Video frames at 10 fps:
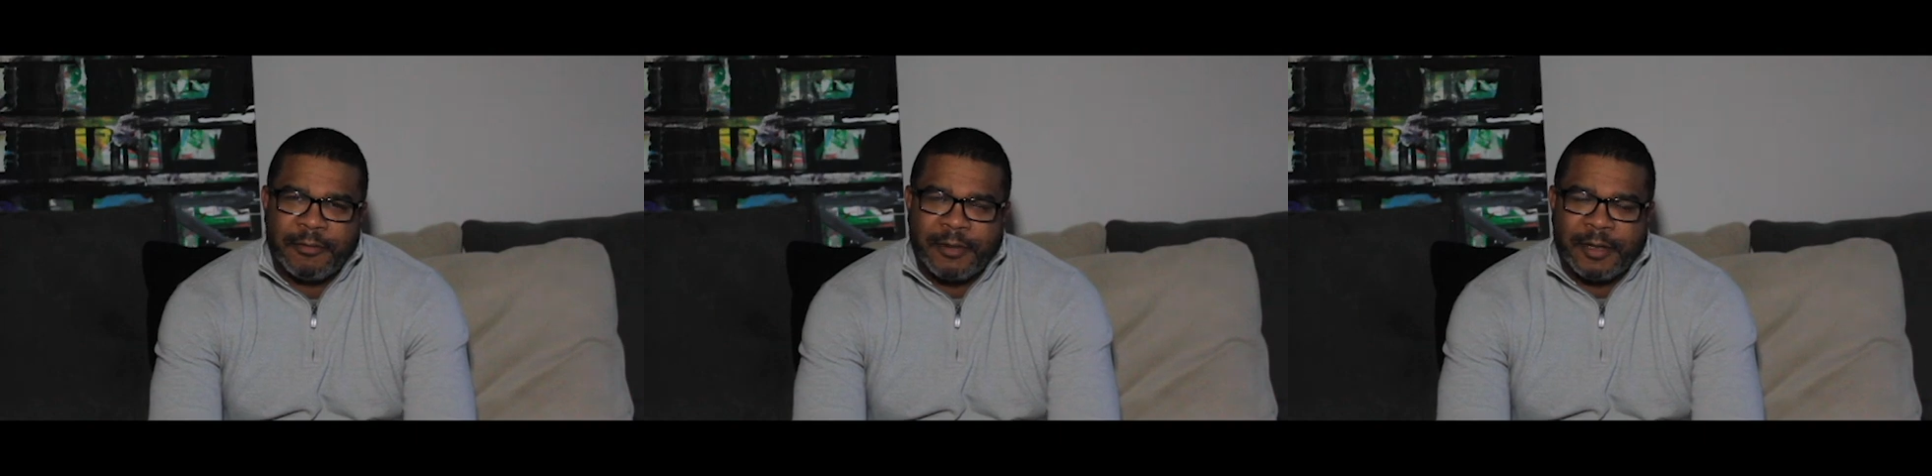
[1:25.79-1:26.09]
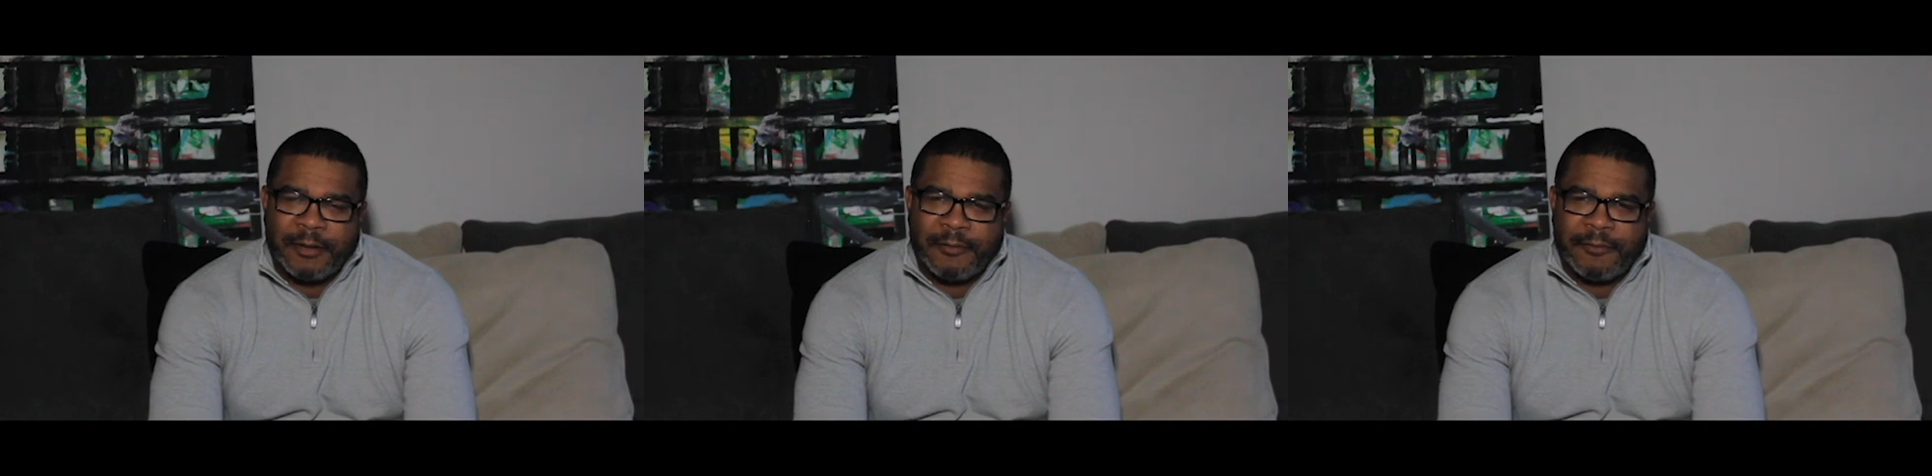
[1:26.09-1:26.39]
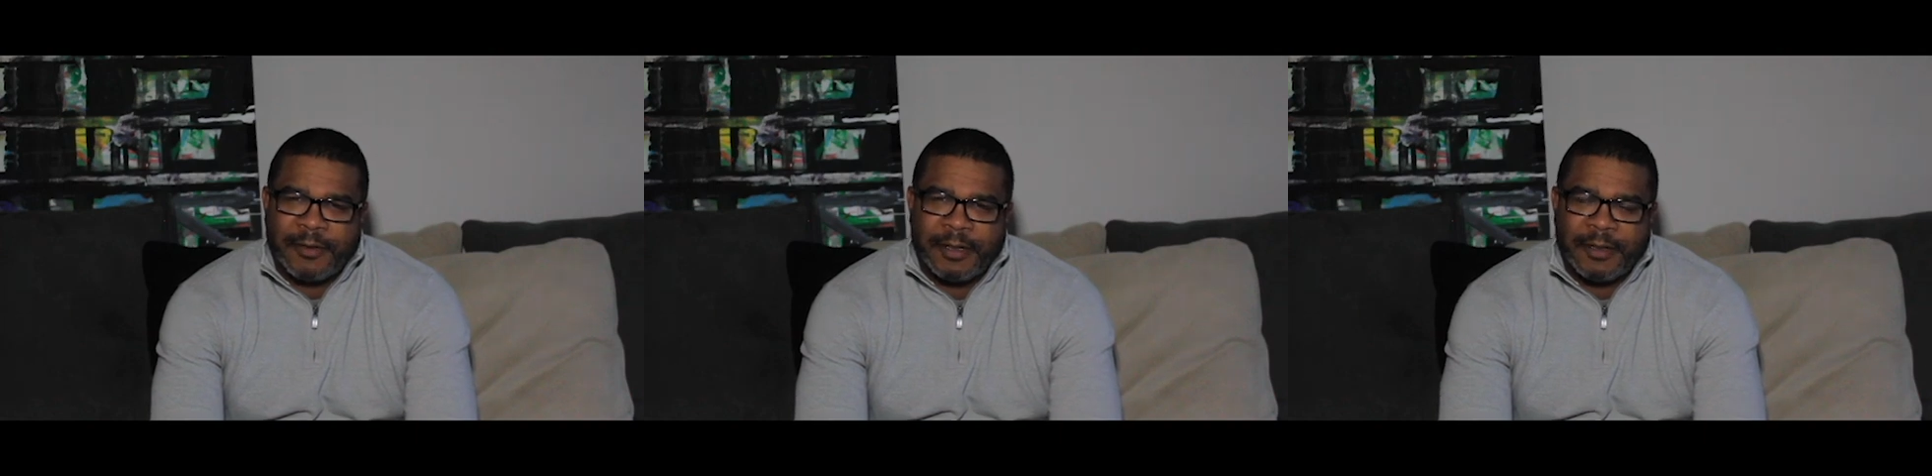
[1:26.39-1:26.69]
of
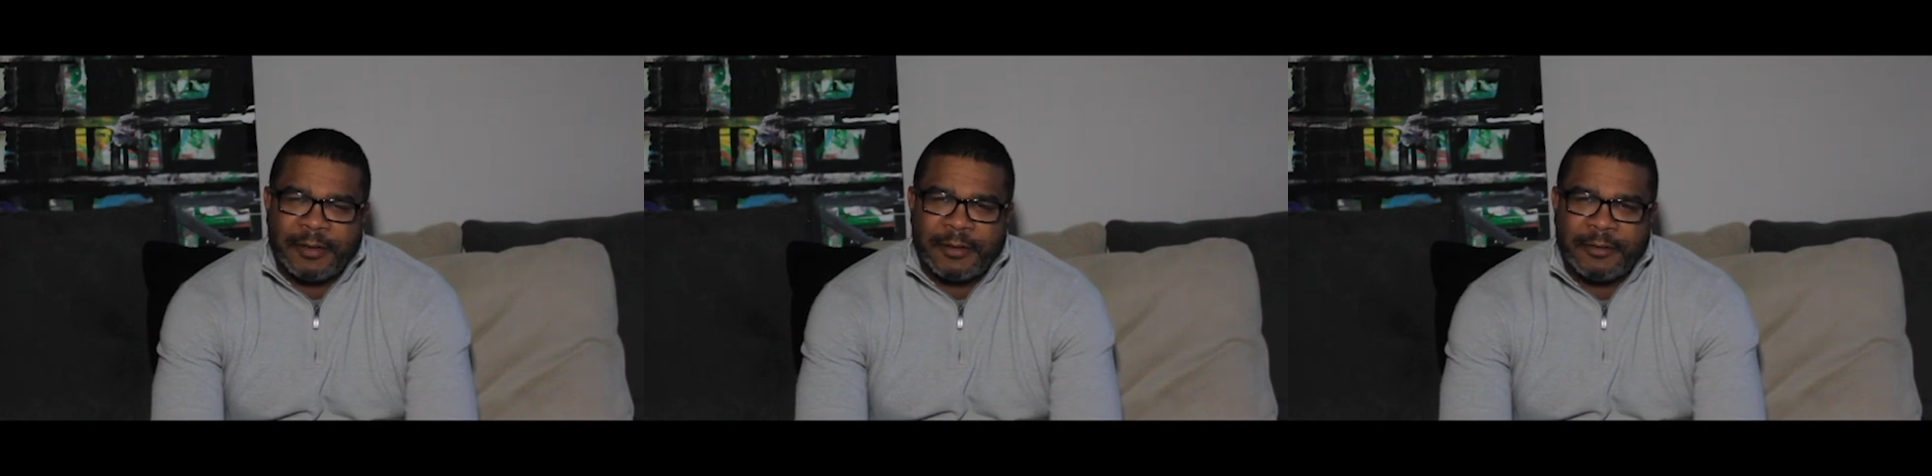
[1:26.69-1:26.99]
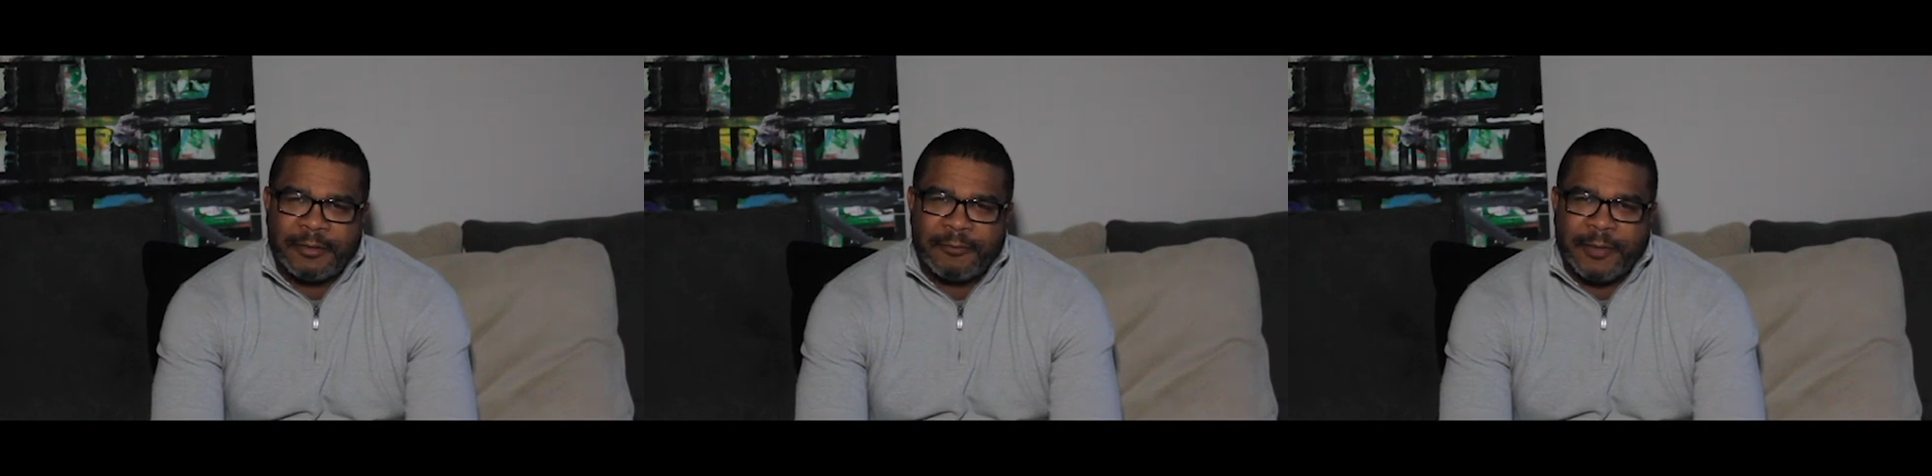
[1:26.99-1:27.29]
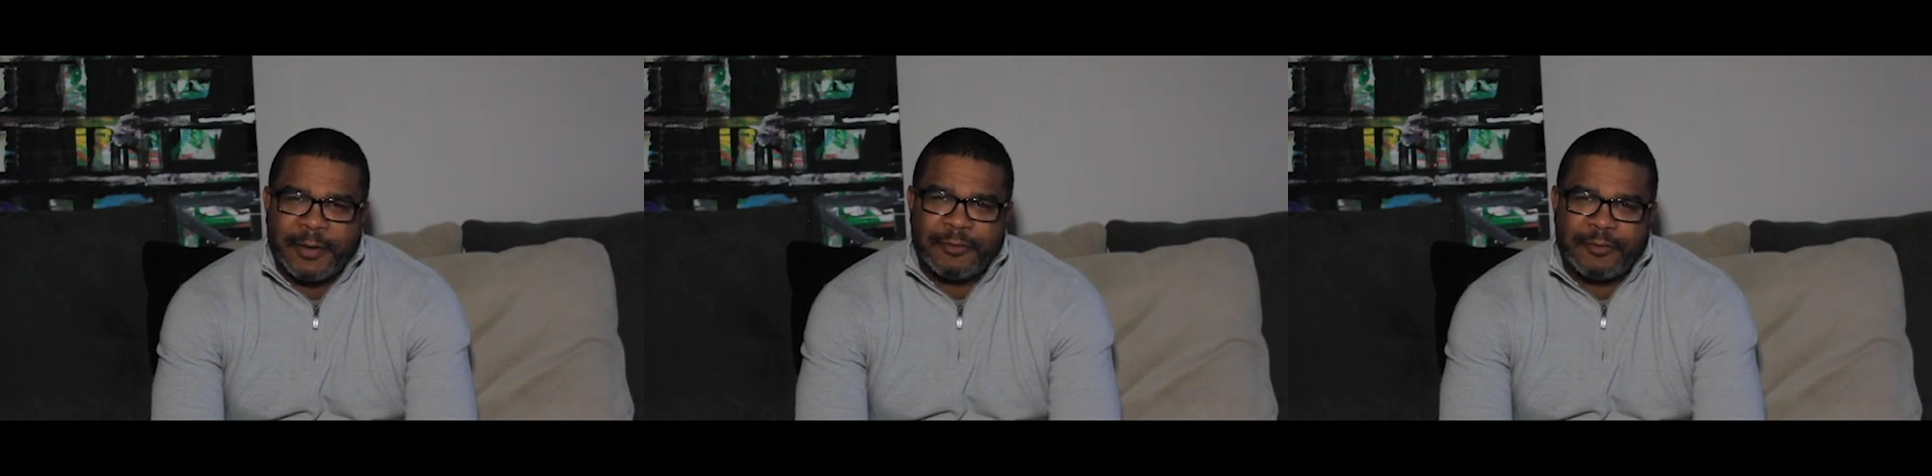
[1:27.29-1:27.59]
uh,
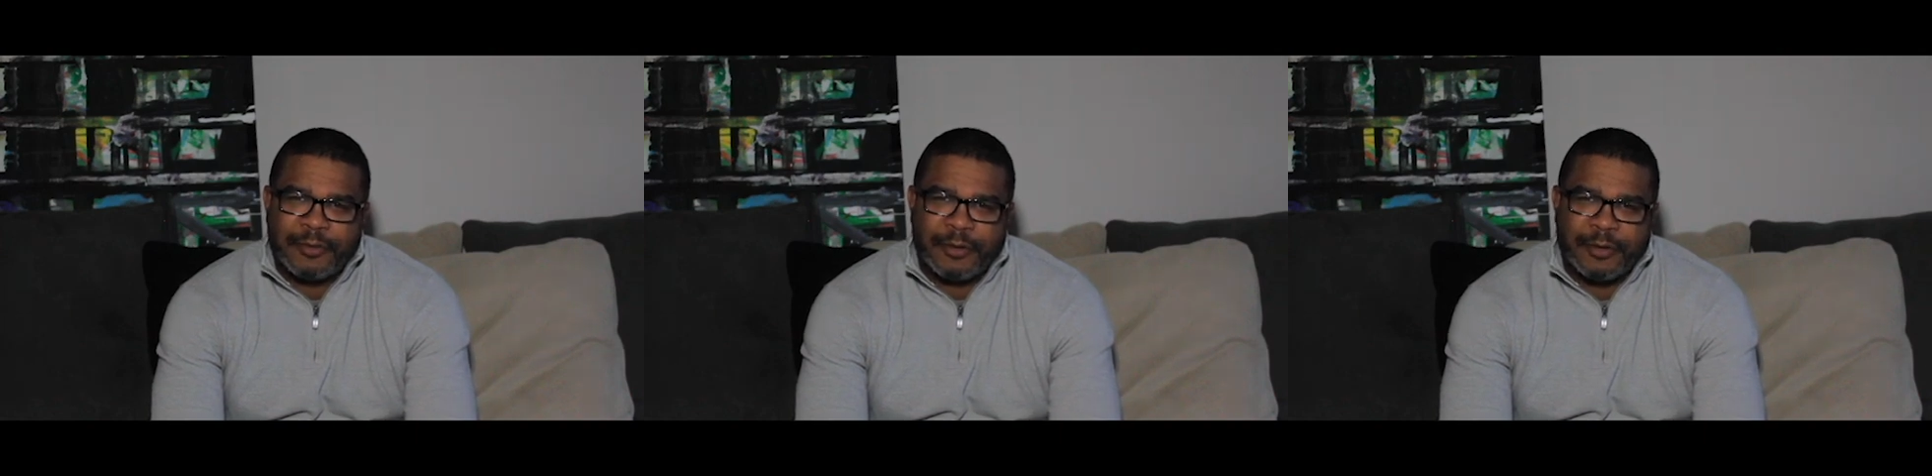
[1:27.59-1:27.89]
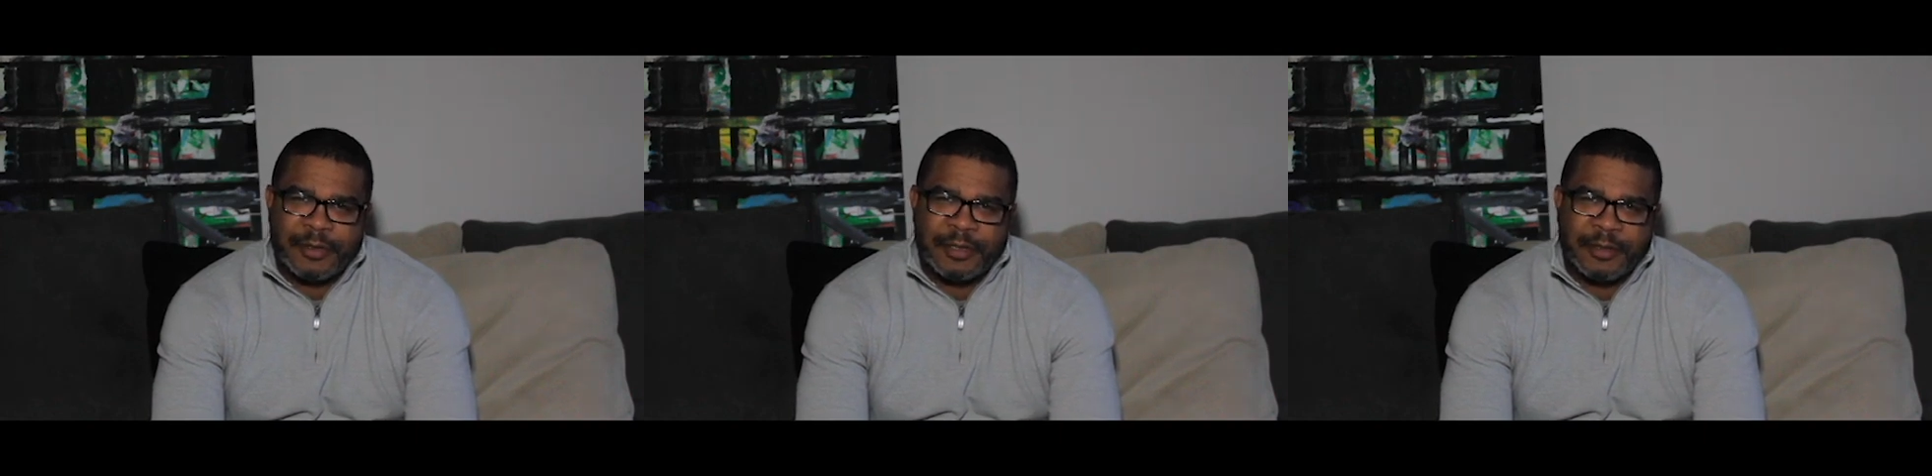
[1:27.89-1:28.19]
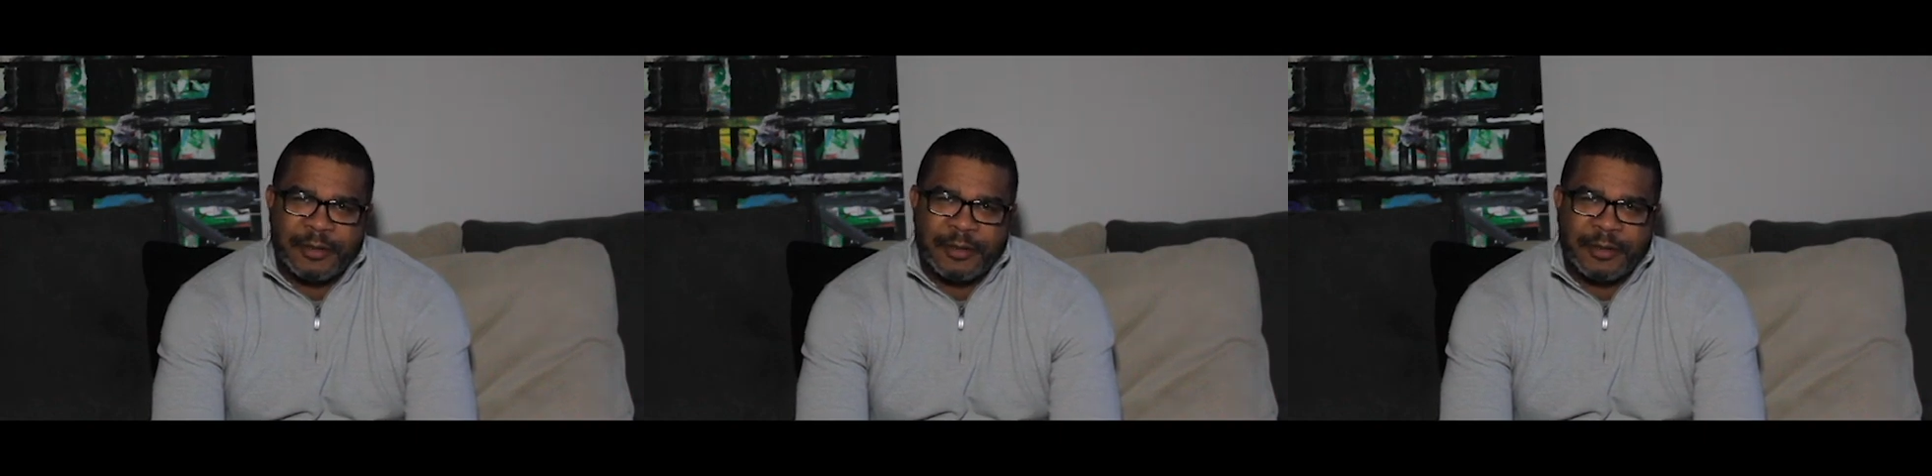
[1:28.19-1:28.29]
racial slurs